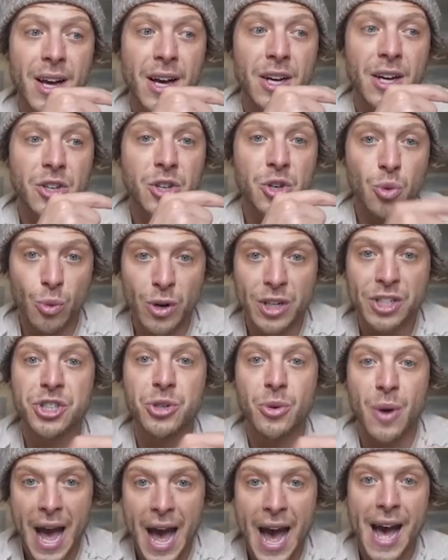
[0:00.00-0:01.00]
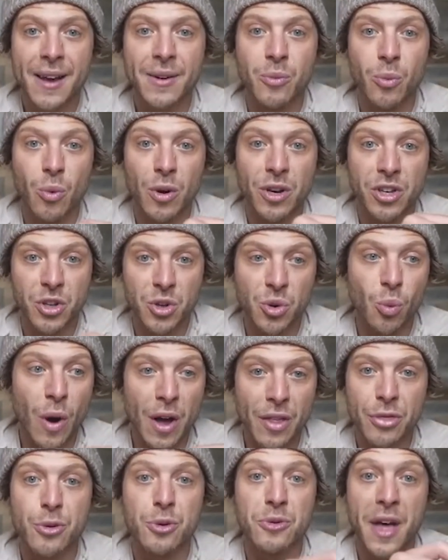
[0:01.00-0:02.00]
you wish you had when you went
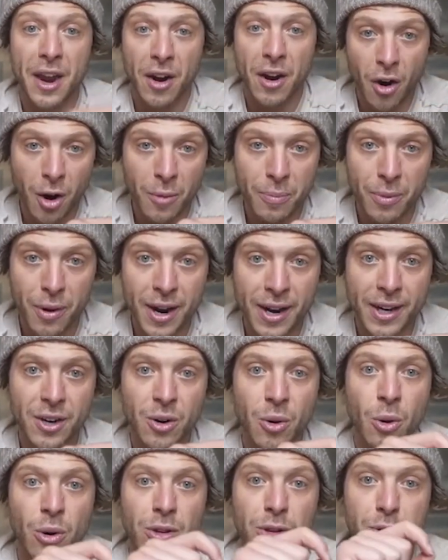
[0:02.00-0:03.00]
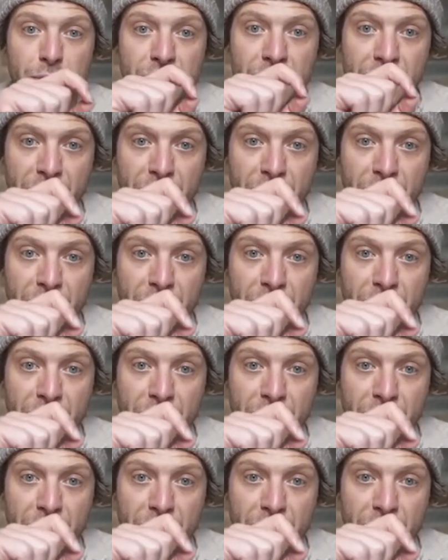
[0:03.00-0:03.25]
through that heartbreak or losing